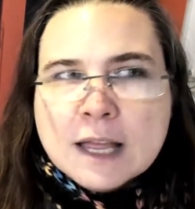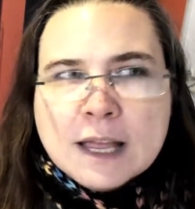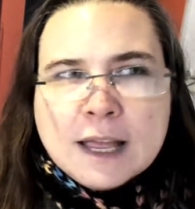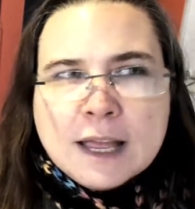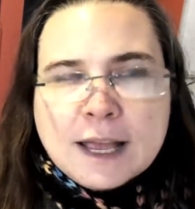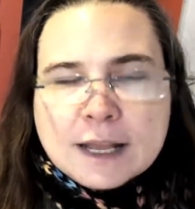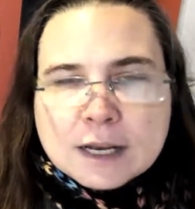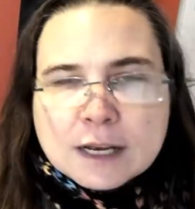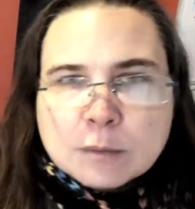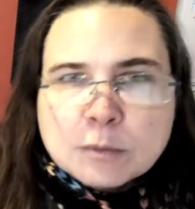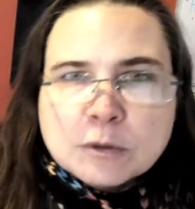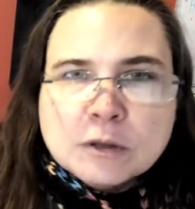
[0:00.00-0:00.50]

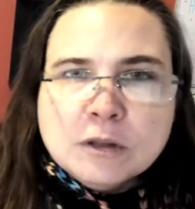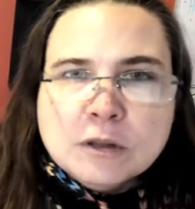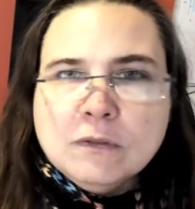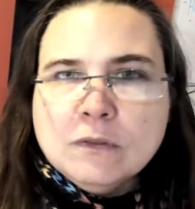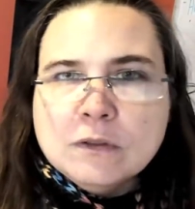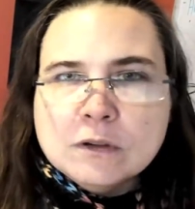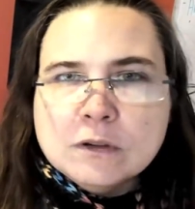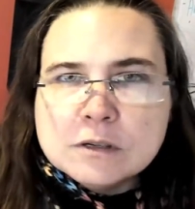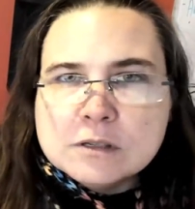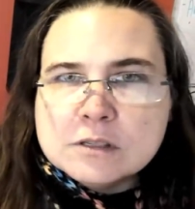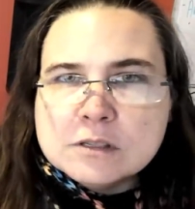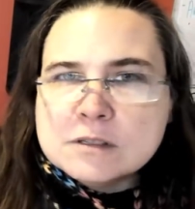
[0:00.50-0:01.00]
And I believe
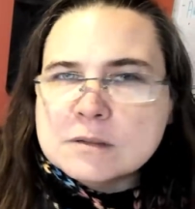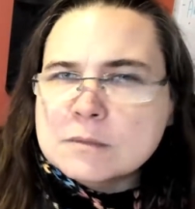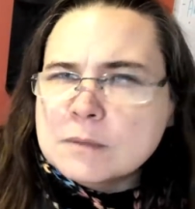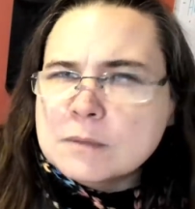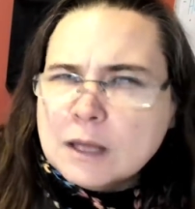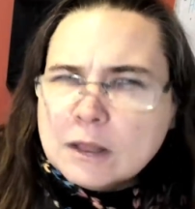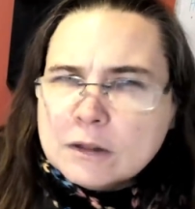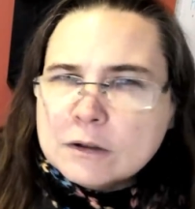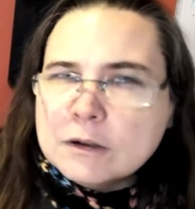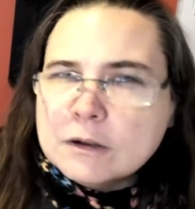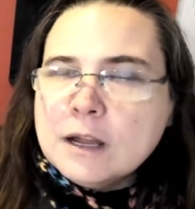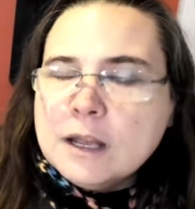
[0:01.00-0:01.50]
there are some
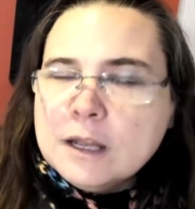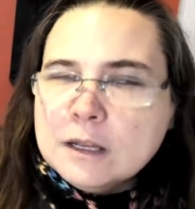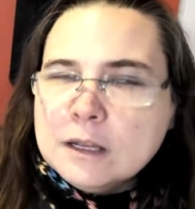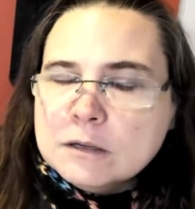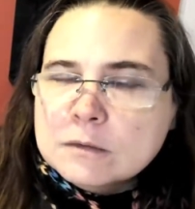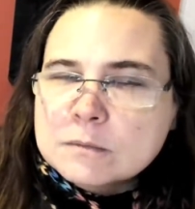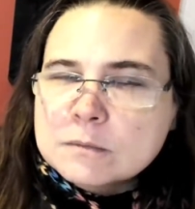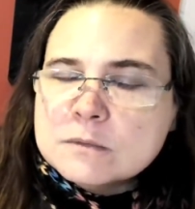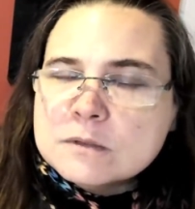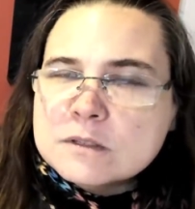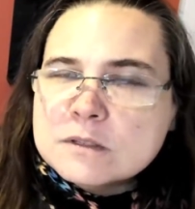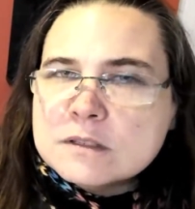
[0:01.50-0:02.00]
other
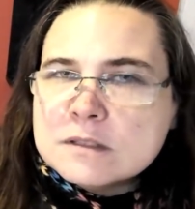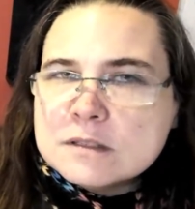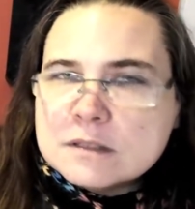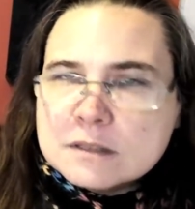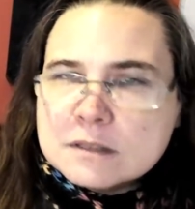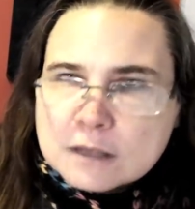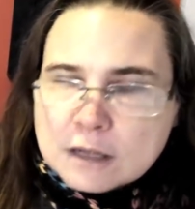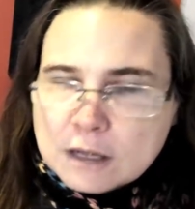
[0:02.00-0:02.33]
items